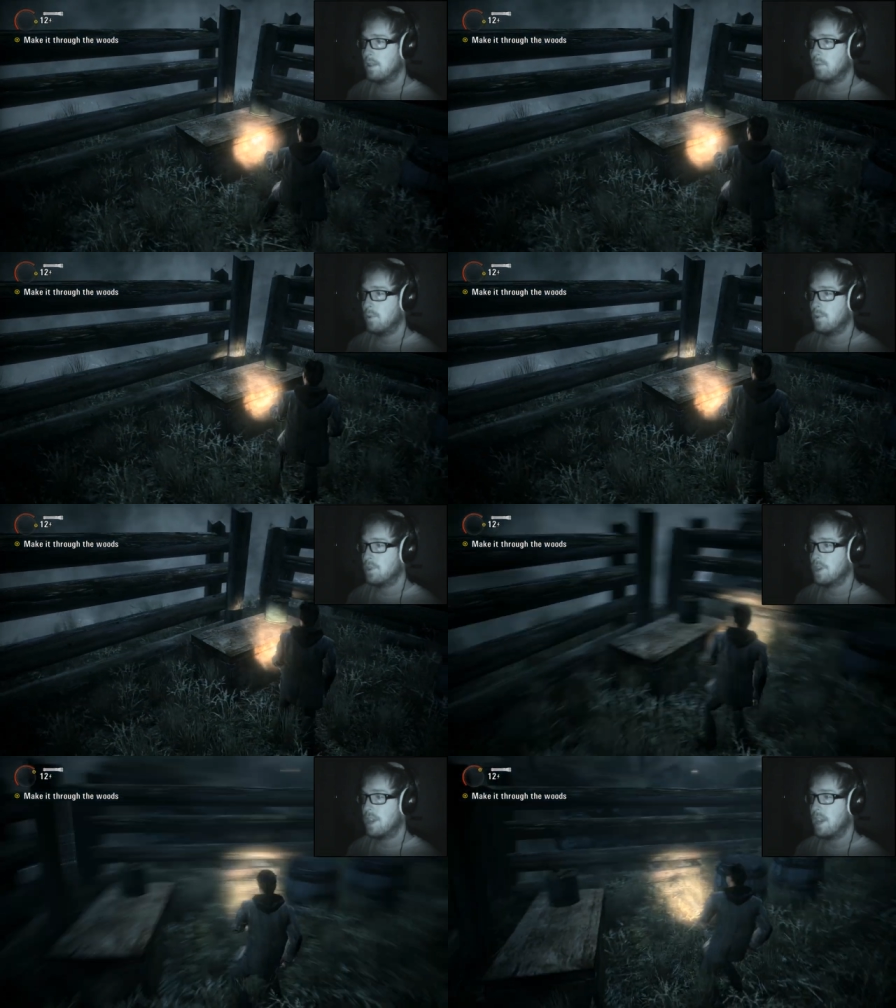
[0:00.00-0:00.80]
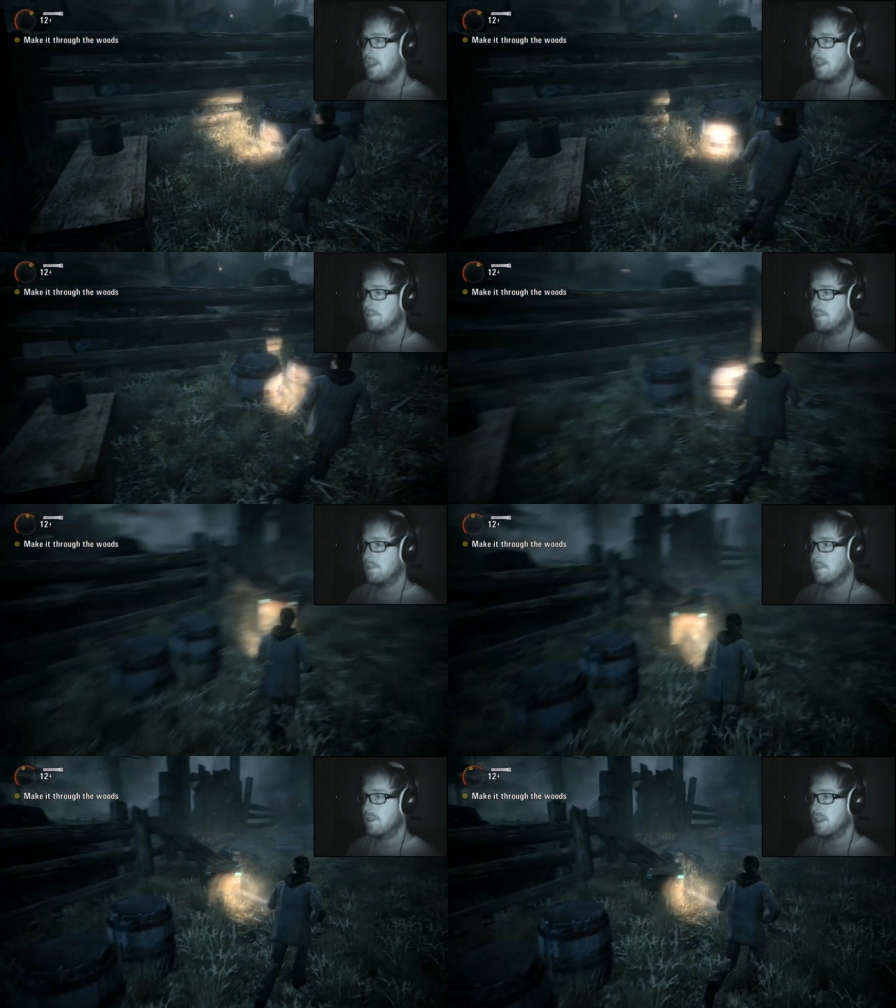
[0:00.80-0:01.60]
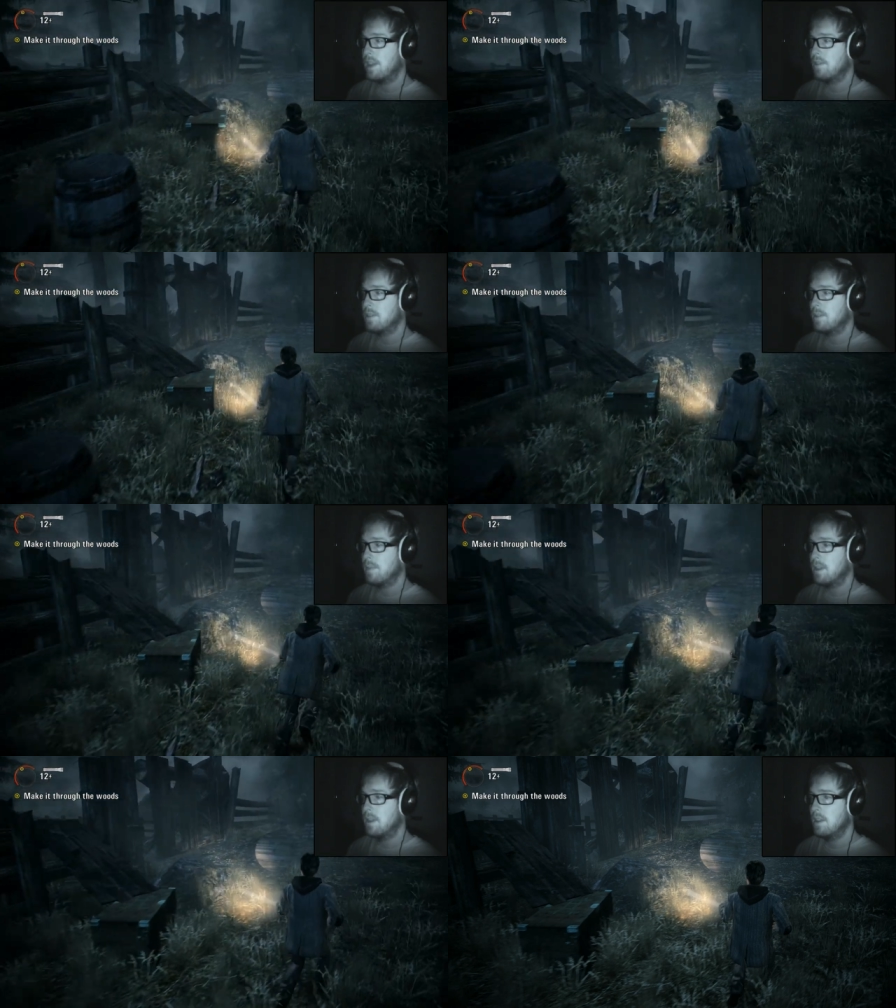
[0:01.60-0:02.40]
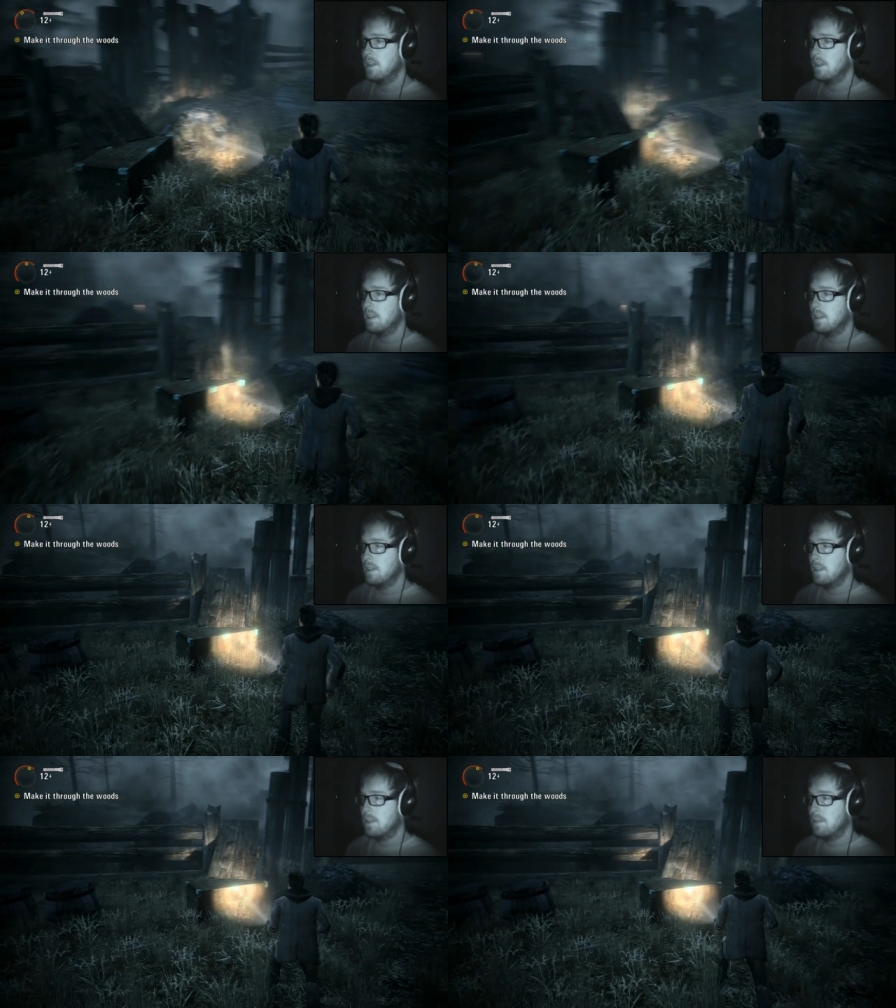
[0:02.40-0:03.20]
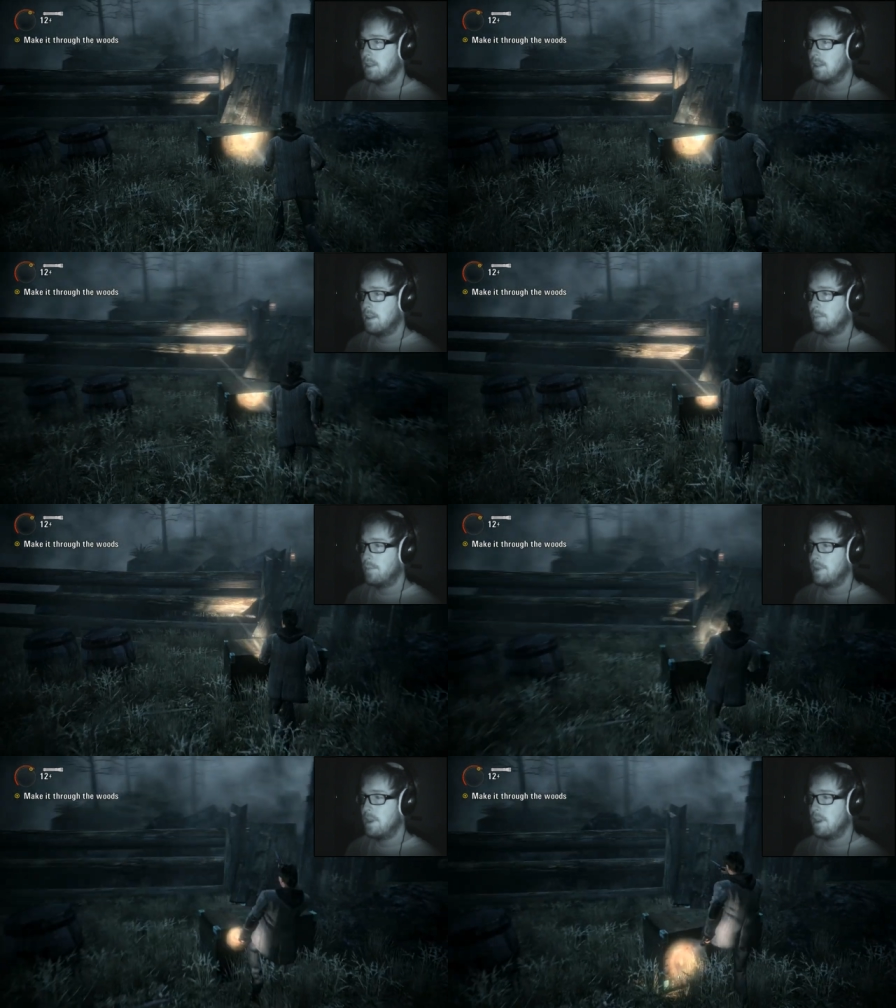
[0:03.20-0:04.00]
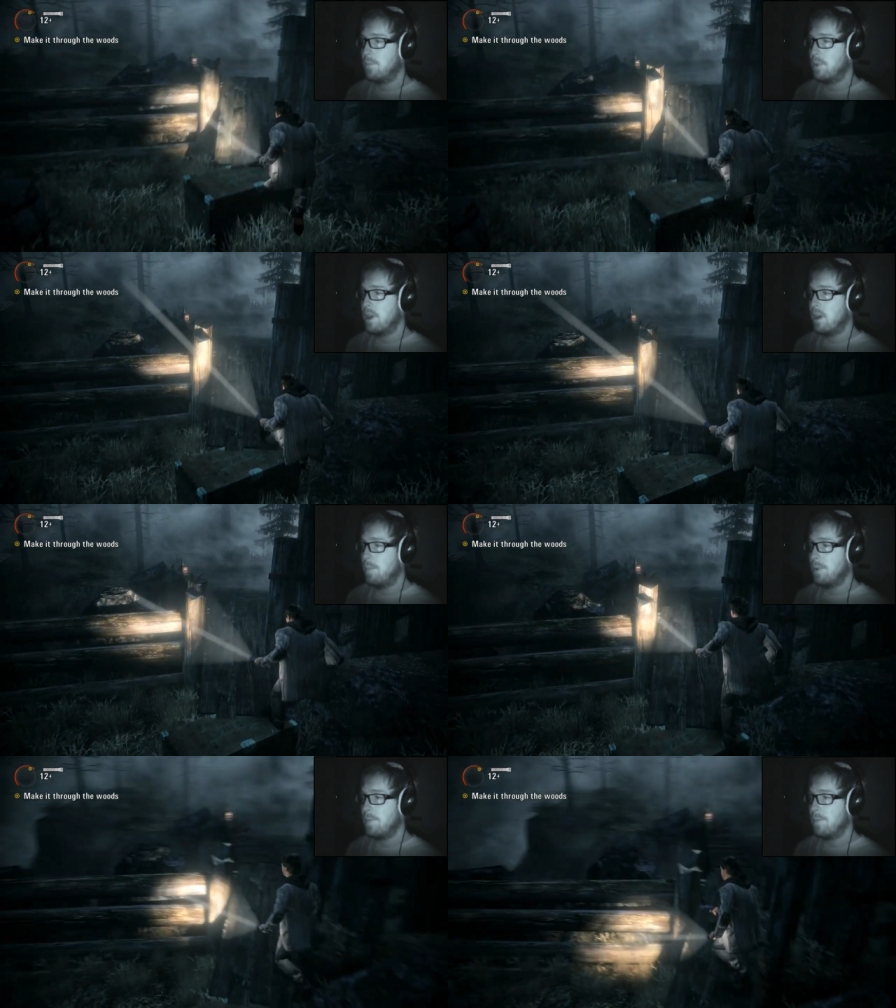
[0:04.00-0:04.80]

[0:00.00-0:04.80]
Watering can or an oil can or something? Well, up we hop.